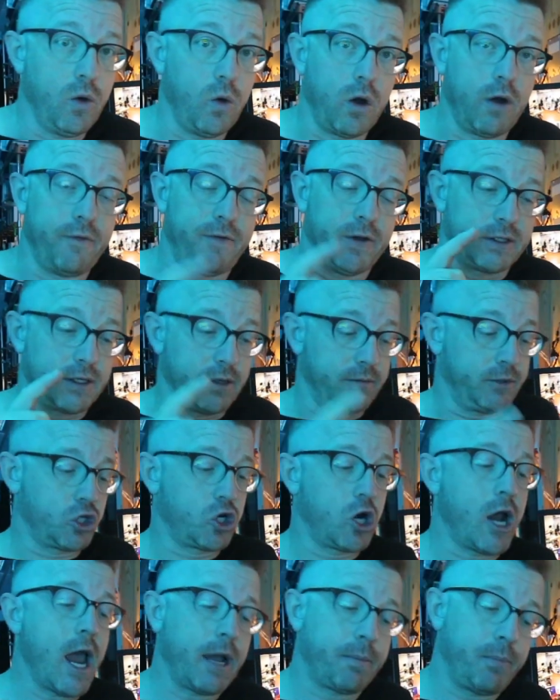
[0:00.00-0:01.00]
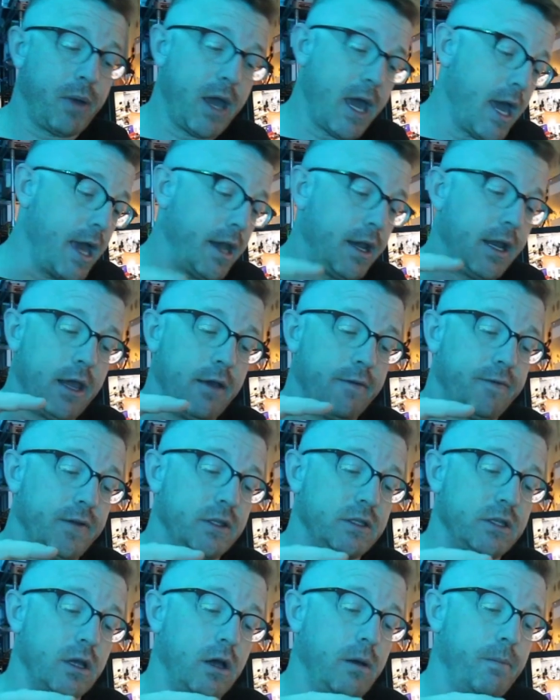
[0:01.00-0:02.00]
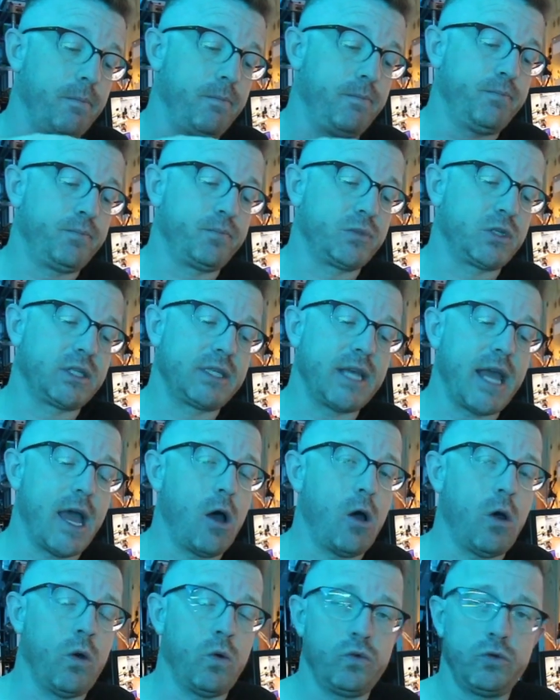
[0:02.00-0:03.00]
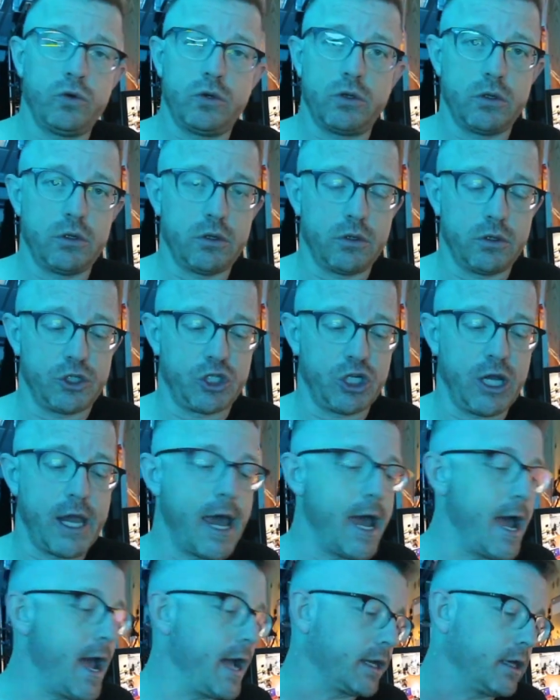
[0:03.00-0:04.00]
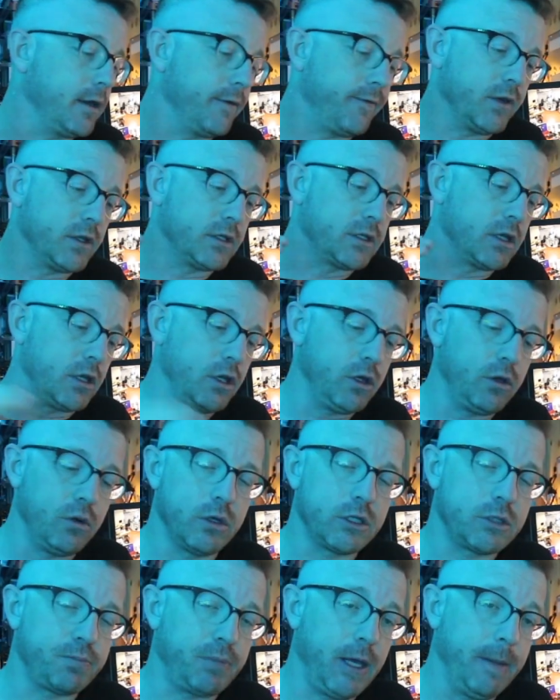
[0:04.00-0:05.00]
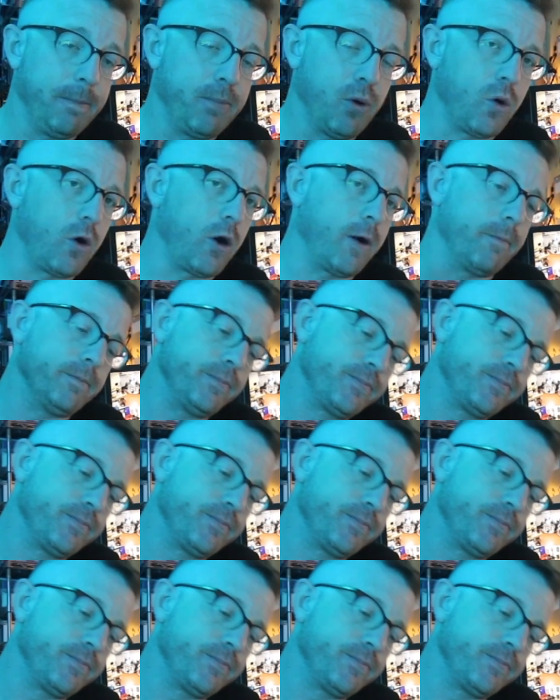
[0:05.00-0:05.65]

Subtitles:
or if it's a trackpad, if it's a sound jack, if it's a USB port,